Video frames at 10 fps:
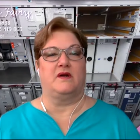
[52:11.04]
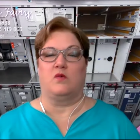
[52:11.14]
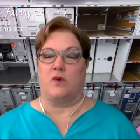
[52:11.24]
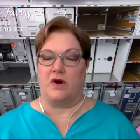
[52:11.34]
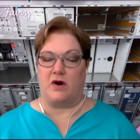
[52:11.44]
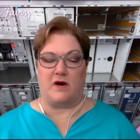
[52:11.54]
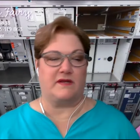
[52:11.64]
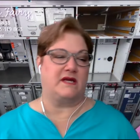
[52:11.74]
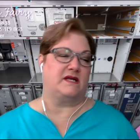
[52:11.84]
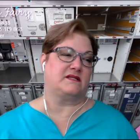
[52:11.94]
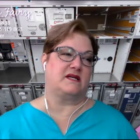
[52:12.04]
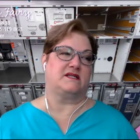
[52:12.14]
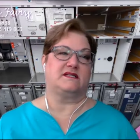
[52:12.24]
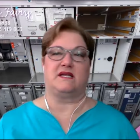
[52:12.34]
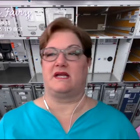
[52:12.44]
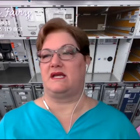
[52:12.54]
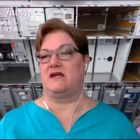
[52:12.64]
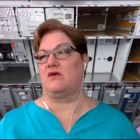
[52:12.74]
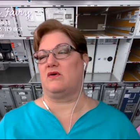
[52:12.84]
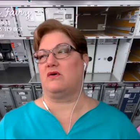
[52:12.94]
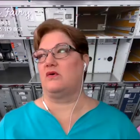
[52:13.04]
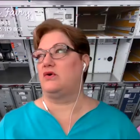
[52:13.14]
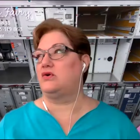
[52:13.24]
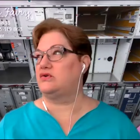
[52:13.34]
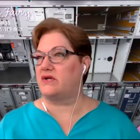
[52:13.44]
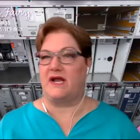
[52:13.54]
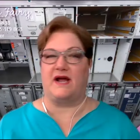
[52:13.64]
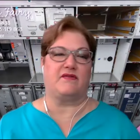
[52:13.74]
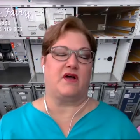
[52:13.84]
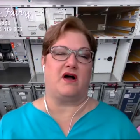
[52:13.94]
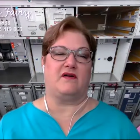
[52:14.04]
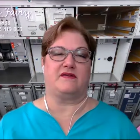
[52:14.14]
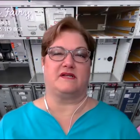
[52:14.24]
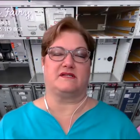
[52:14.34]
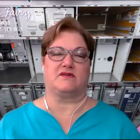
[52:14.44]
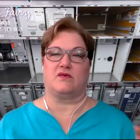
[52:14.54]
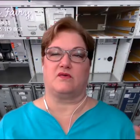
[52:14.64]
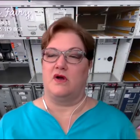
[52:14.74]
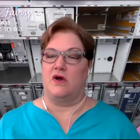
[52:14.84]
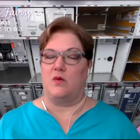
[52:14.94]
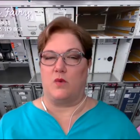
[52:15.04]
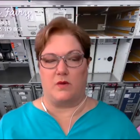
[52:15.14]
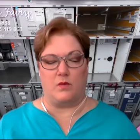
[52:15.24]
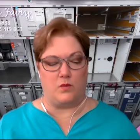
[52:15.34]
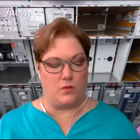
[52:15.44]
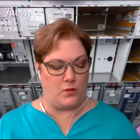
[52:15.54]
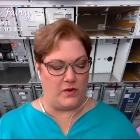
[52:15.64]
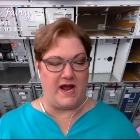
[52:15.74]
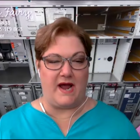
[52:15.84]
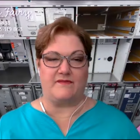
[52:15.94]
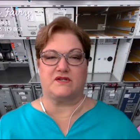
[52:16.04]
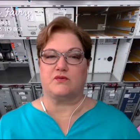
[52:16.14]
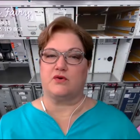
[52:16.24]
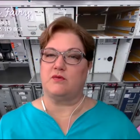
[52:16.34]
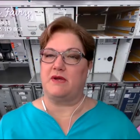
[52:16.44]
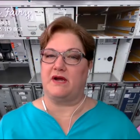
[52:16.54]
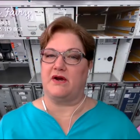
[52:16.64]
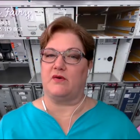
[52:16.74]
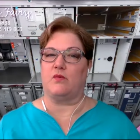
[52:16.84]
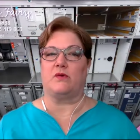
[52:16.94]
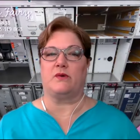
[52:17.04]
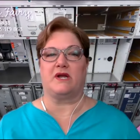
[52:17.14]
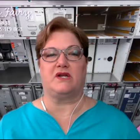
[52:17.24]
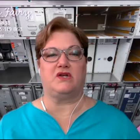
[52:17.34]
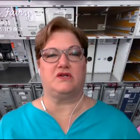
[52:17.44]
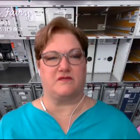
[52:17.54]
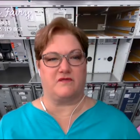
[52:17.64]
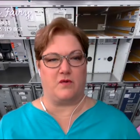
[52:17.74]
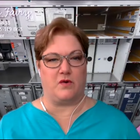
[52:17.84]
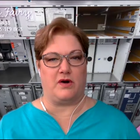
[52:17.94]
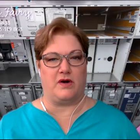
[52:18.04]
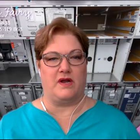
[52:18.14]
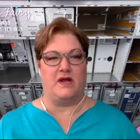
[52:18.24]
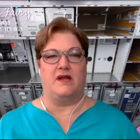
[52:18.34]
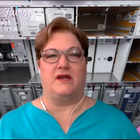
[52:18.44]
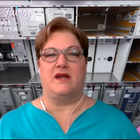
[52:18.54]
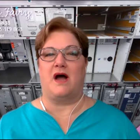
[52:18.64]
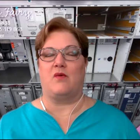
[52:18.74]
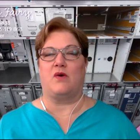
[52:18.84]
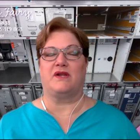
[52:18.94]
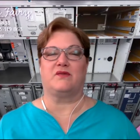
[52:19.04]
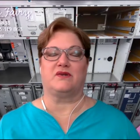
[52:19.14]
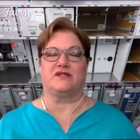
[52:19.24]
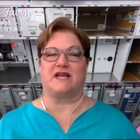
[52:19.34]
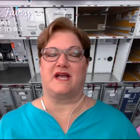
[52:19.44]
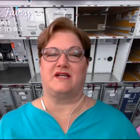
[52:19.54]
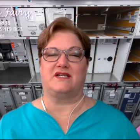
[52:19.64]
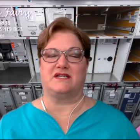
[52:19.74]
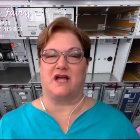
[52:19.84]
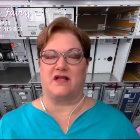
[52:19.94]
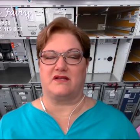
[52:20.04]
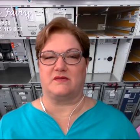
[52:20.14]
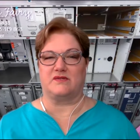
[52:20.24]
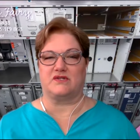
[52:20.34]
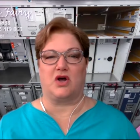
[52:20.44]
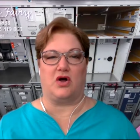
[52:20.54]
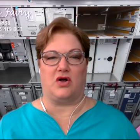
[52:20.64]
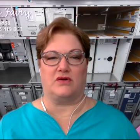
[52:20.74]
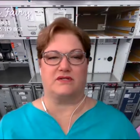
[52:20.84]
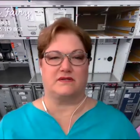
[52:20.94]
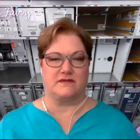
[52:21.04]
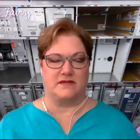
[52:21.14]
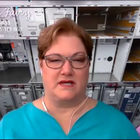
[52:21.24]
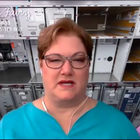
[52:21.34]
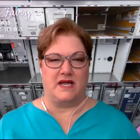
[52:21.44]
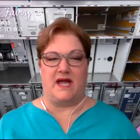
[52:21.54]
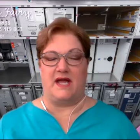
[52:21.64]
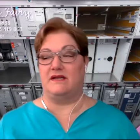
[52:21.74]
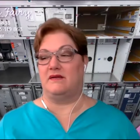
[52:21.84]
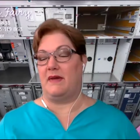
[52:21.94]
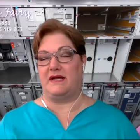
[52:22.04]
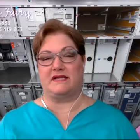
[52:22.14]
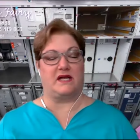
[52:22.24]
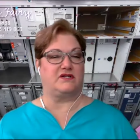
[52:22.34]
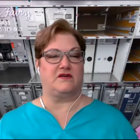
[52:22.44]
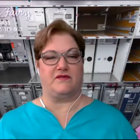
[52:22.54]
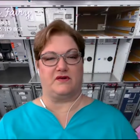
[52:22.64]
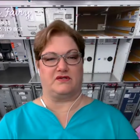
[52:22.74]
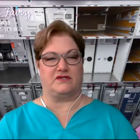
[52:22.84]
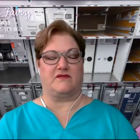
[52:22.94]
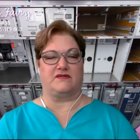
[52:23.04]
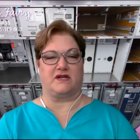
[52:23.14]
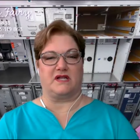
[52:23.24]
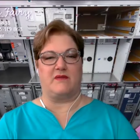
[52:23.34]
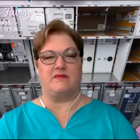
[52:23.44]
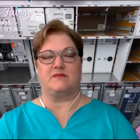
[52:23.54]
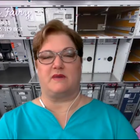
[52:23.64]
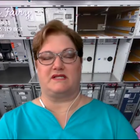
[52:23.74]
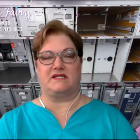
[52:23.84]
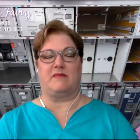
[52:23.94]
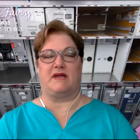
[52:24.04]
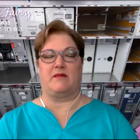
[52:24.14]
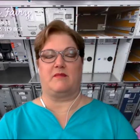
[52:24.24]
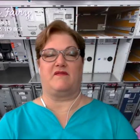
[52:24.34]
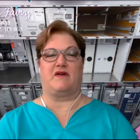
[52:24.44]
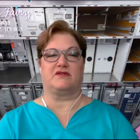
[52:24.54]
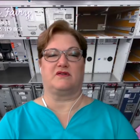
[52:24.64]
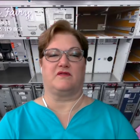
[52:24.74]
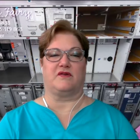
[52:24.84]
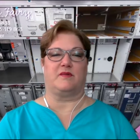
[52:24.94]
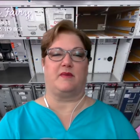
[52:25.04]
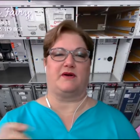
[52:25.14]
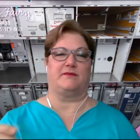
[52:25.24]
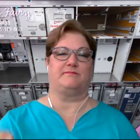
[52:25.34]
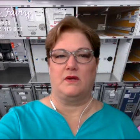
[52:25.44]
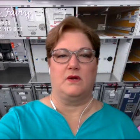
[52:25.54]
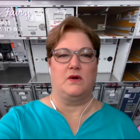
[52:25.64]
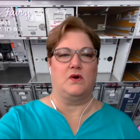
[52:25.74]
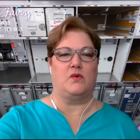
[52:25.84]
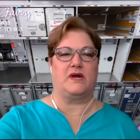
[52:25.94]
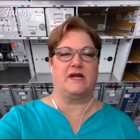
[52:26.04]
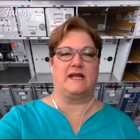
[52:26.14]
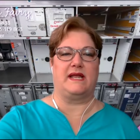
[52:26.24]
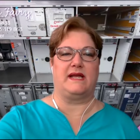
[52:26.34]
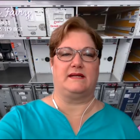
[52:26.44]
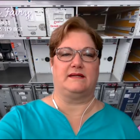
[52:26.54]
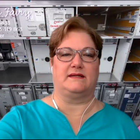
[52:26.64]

Where are all the kids going to study, or who's going to have the office, or what we have this room here, what are we going to use it for? Not what did the real estate agent tell us it was called, and make that shift for yourself to claim the space and make it be functional for you better. Oh, we're getting late.